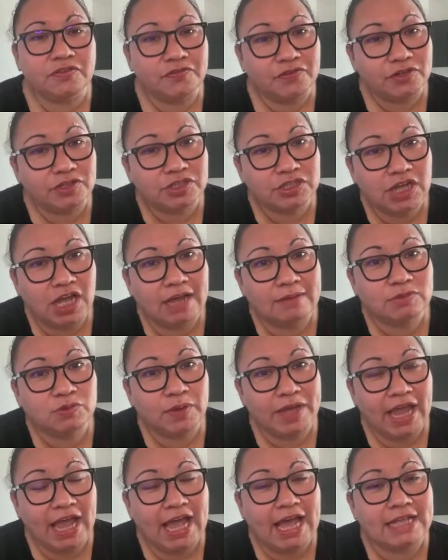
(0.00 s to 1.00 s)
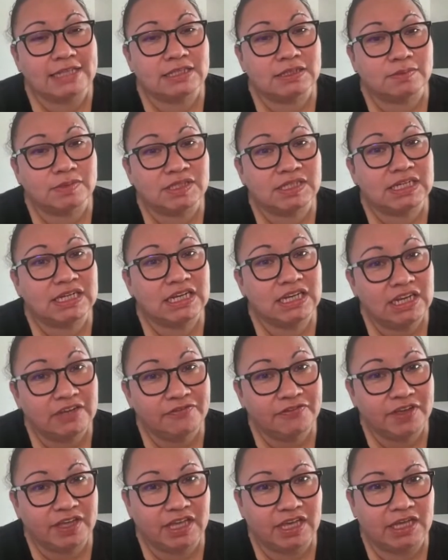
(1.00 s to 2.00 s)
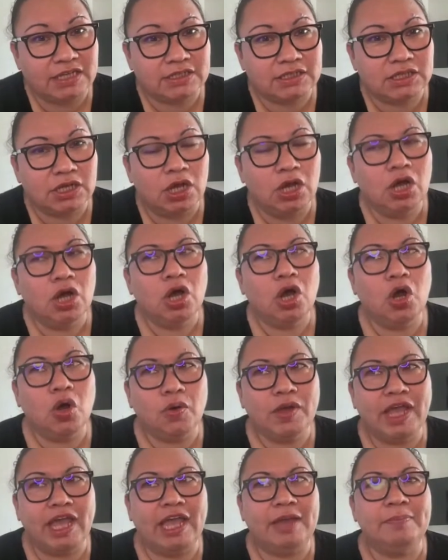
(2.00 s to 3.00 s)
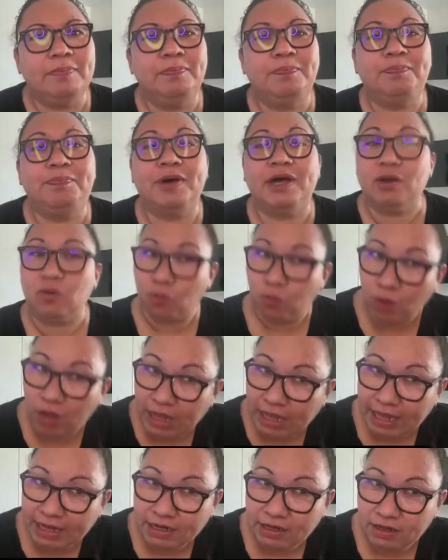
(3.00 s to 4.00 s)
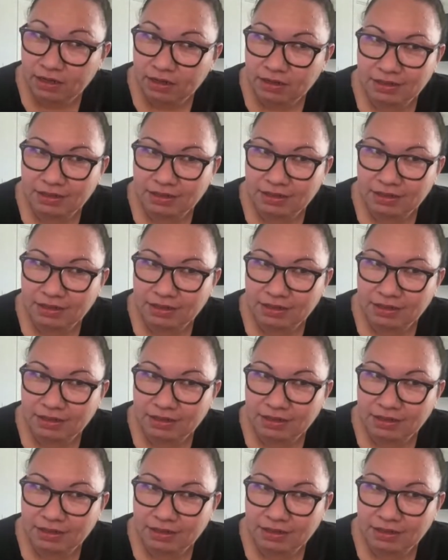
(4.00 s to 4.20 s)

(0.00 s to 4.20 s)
the first times we had some significant, okay, but what?